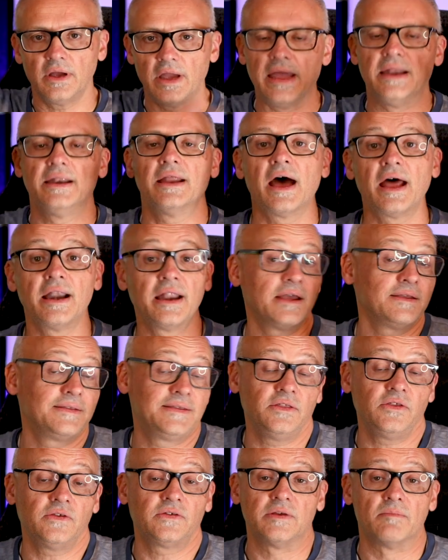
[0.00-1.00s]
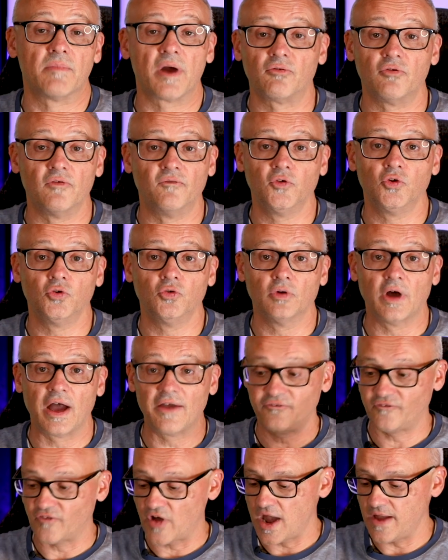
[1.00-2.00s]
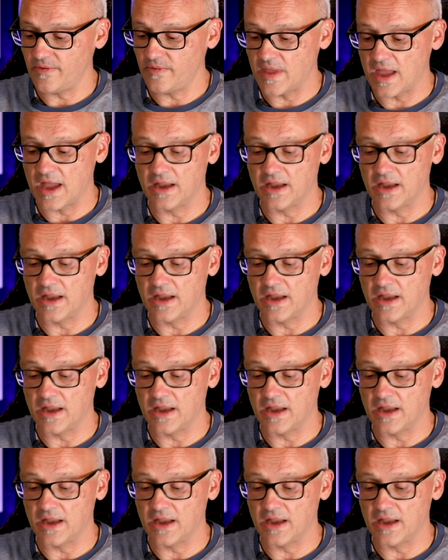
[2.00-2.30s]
And I said this in my review. I find